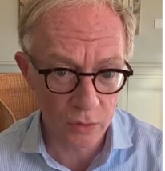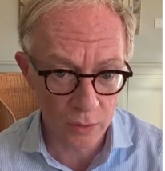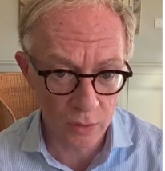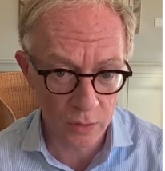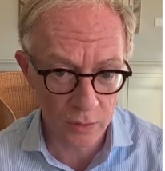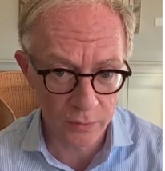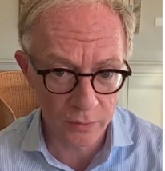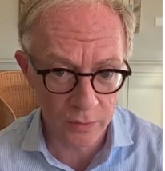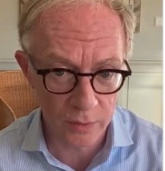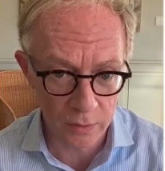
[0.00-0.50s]

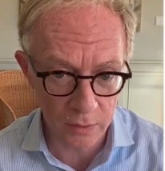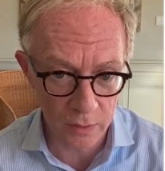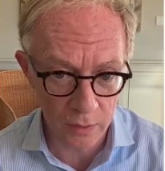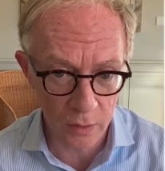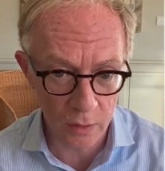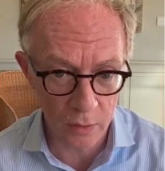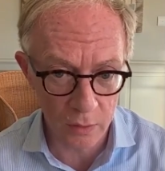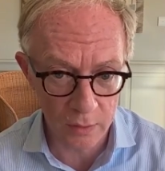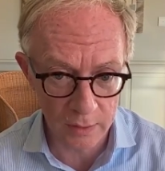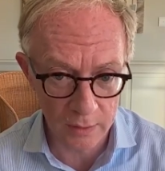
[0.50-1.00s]
of
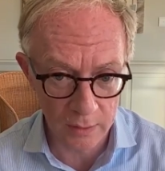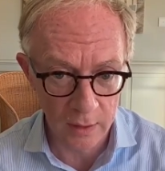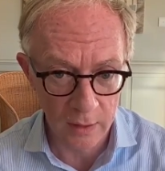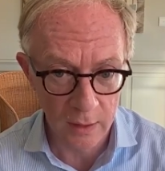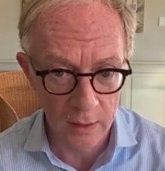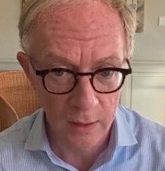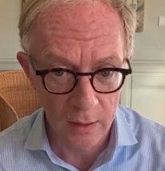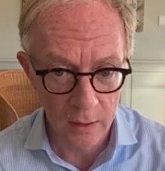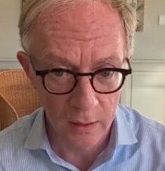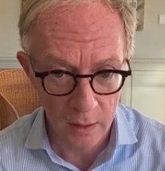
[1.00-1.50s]
ongoing
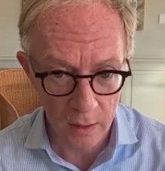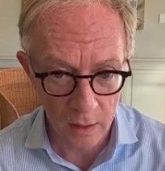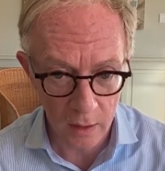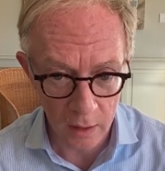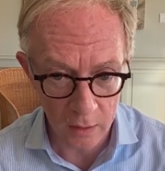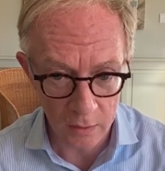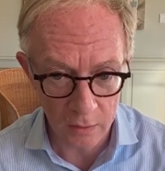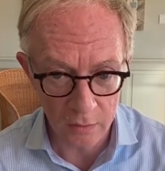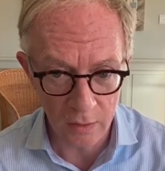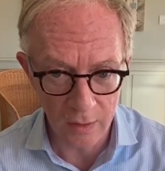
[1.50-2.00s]

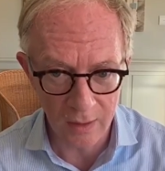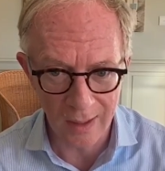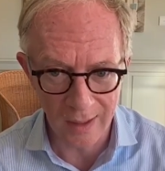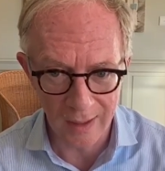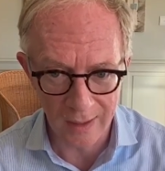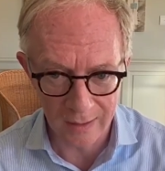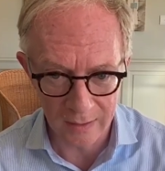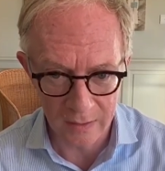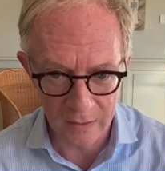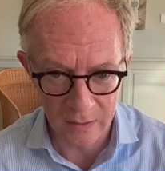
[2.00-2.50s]

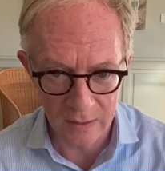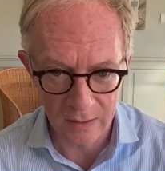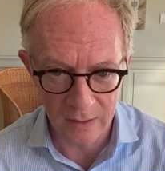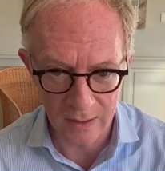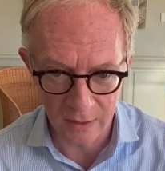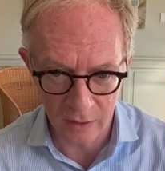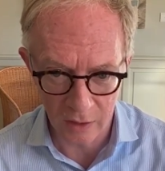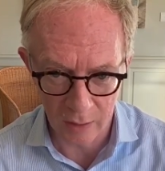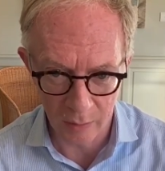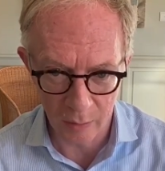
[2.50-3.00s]
underlying
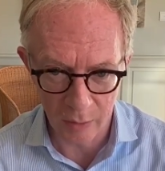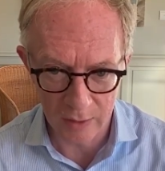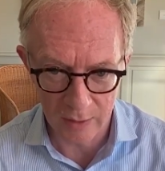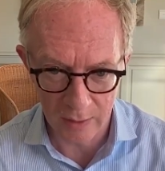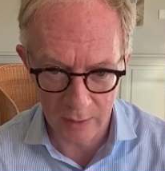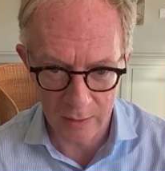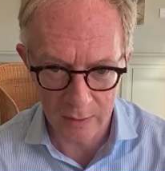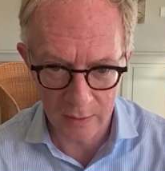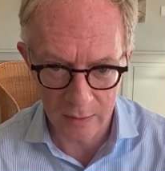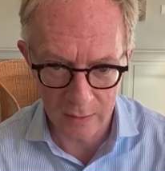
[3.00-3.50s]

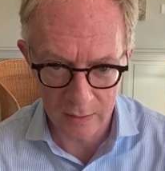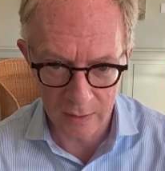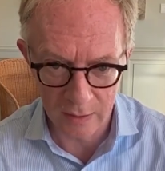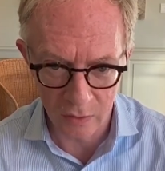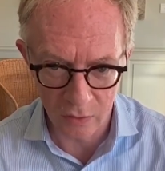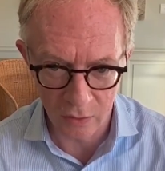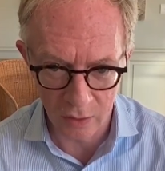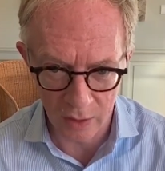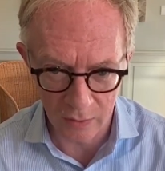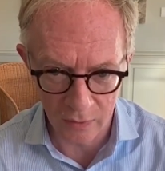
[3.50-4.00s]
steatohepatitis that
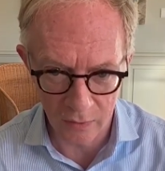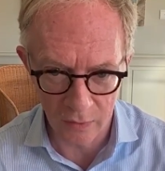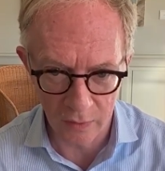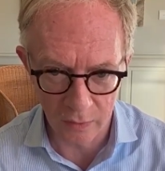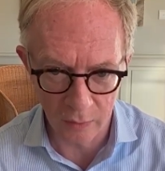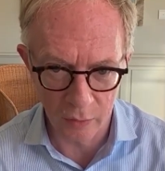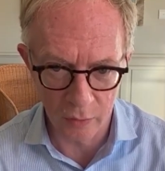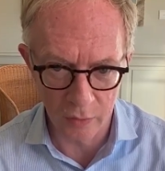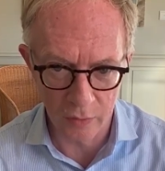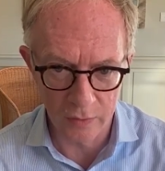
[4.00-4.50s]
drives
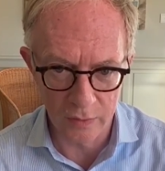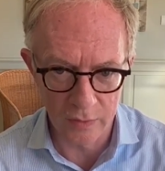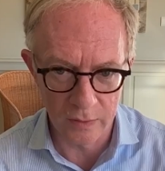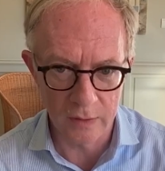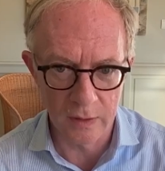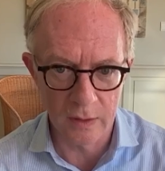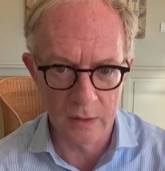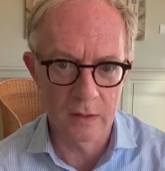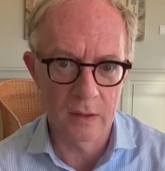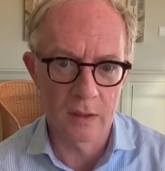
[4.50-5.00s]
fibrosis.
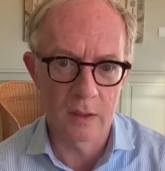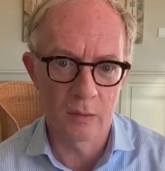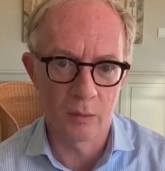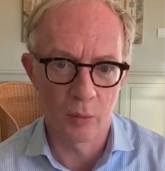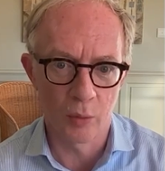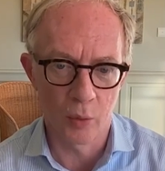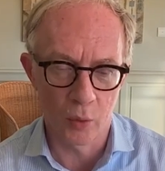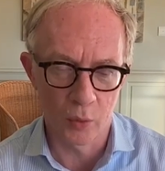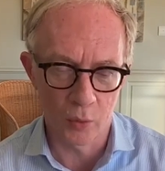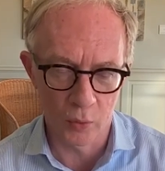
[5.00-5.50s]
That's an
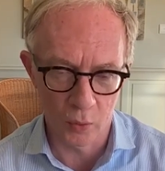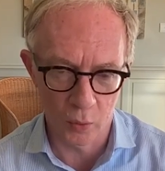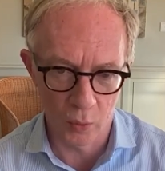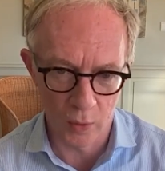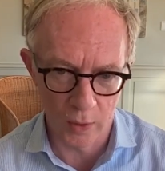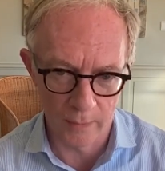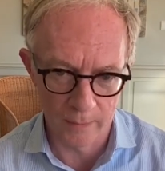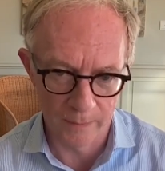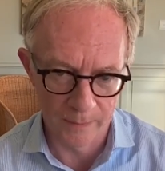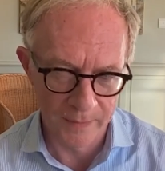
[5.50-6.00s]
important
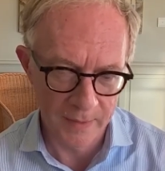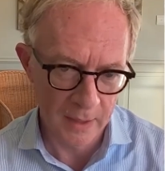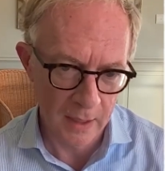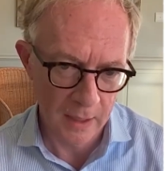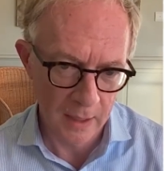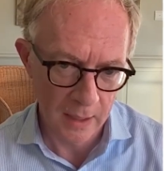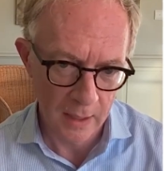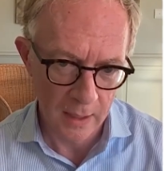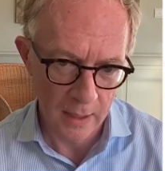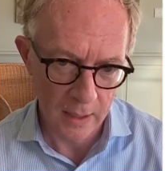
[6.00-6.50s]
one.
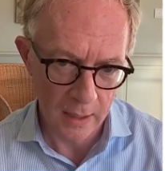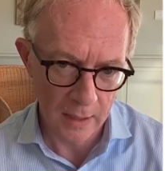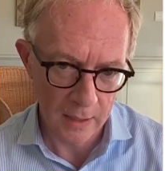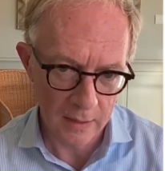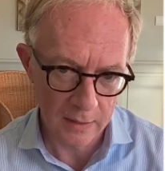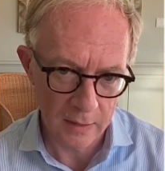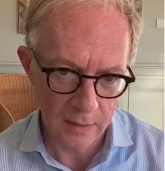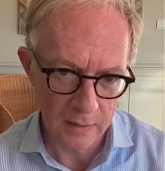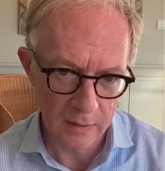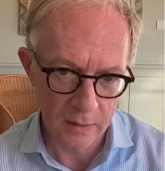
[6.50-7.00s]
And
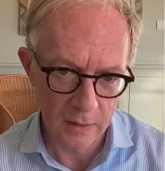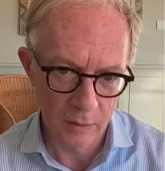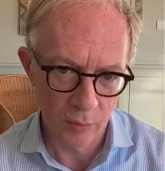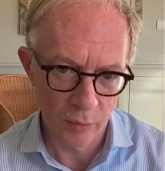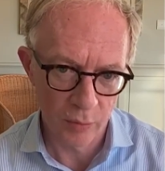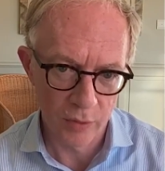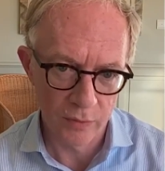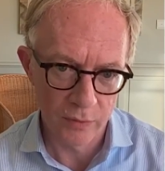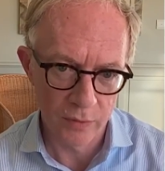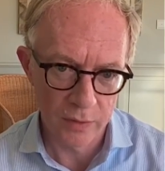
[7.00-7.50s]
as I said
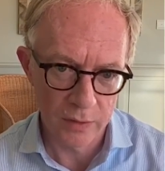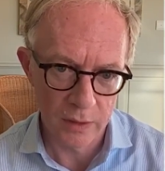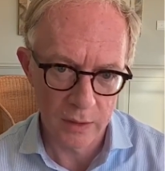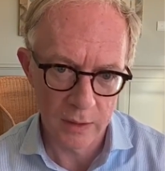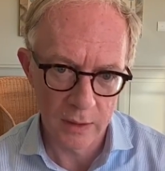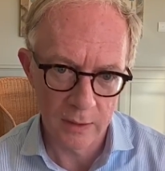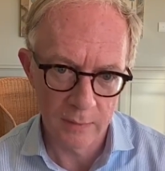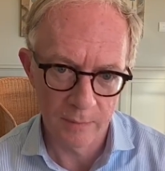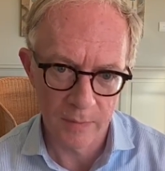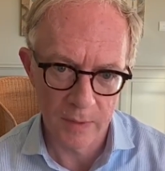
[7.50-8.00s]

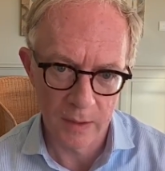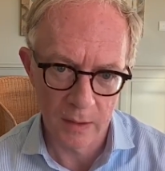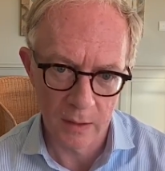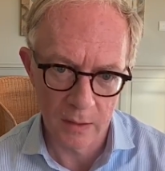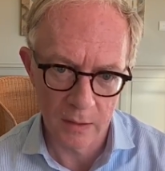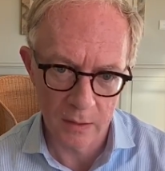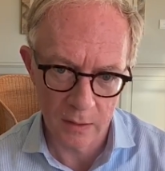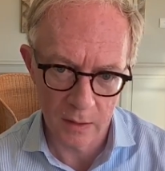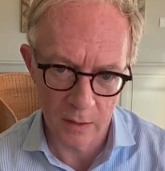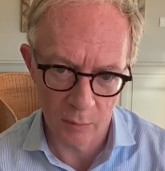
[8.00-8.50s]
previously,
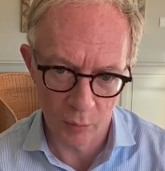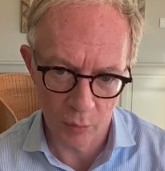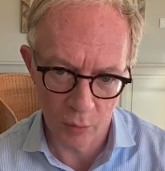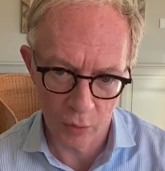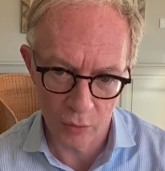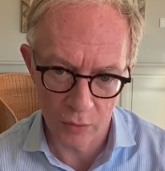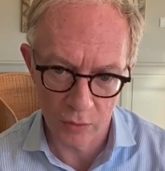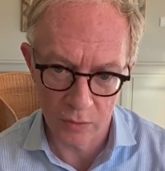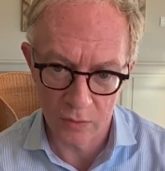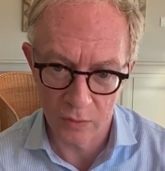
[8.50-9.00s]
it's
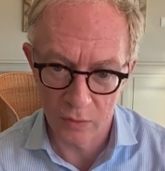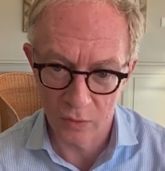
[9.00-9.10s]
important